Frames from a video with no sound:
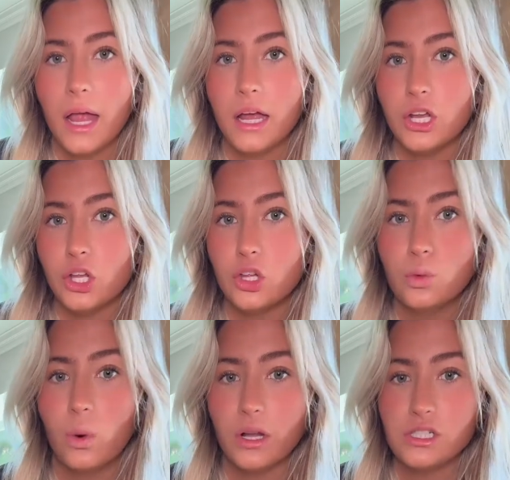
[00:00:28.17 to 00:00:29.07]
And you
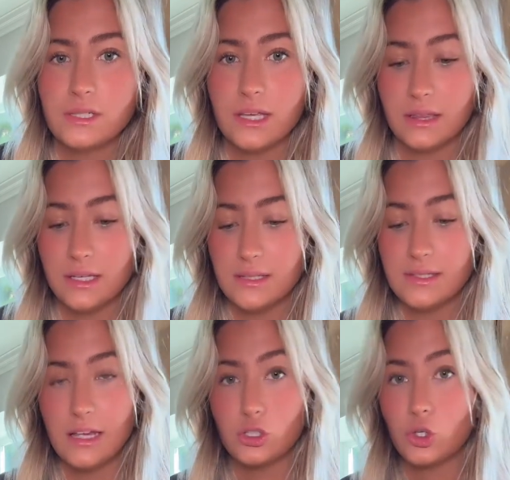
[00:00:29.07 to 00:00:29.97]
wanna just get these
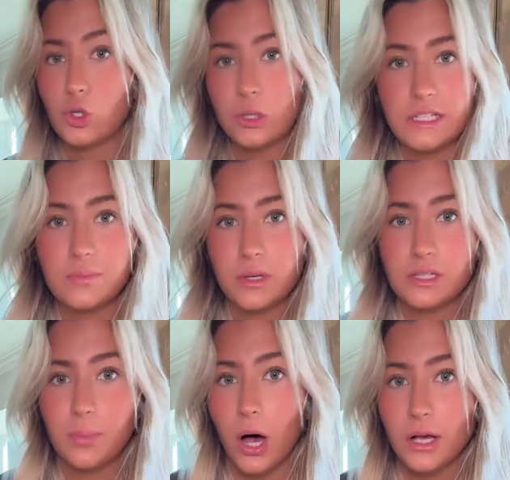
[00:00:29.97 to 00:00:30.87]
as crispy as
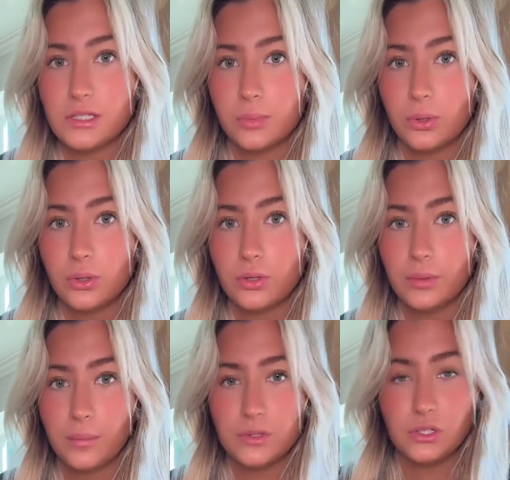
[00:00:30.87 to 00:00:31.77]

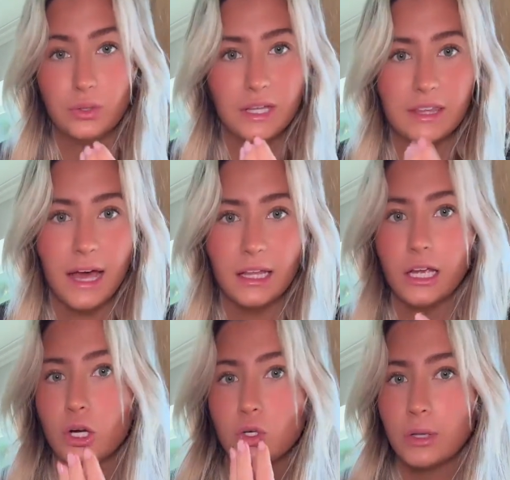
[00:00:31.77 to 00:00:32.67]
possible so you can get that
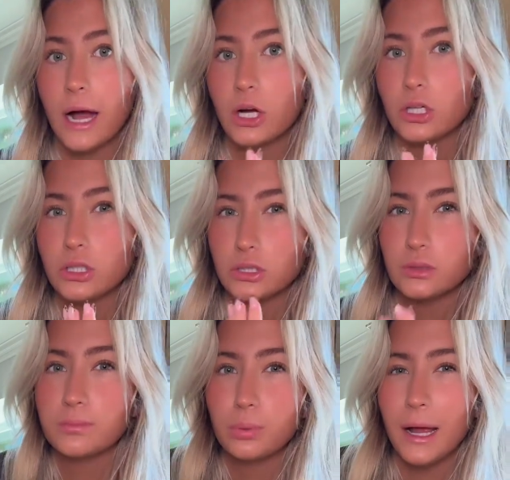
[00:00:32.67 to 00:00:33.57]
like cracker
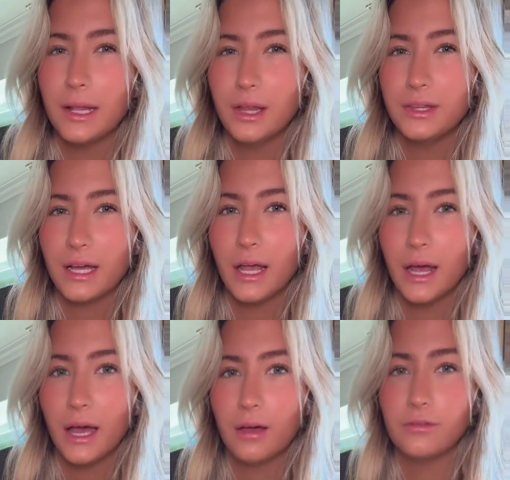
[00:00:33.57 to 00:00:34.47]
bread that they kind of
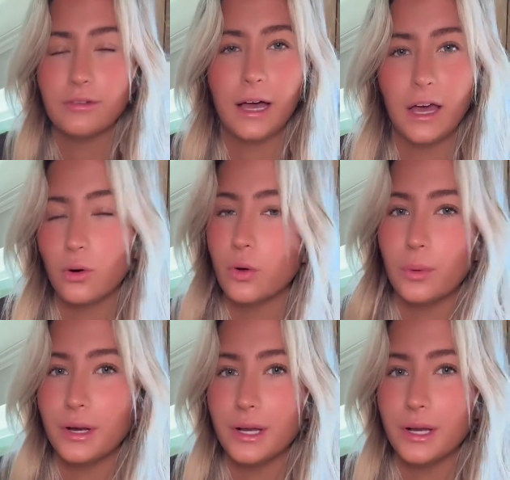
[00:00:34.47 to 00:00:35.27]
have. I don't know what it